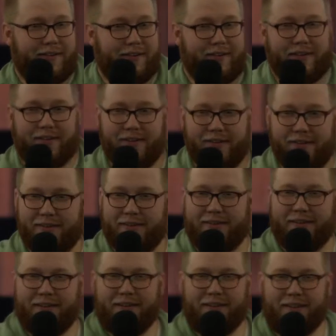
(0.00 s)

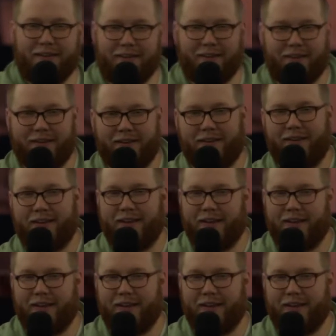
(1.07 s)
(no one is talking)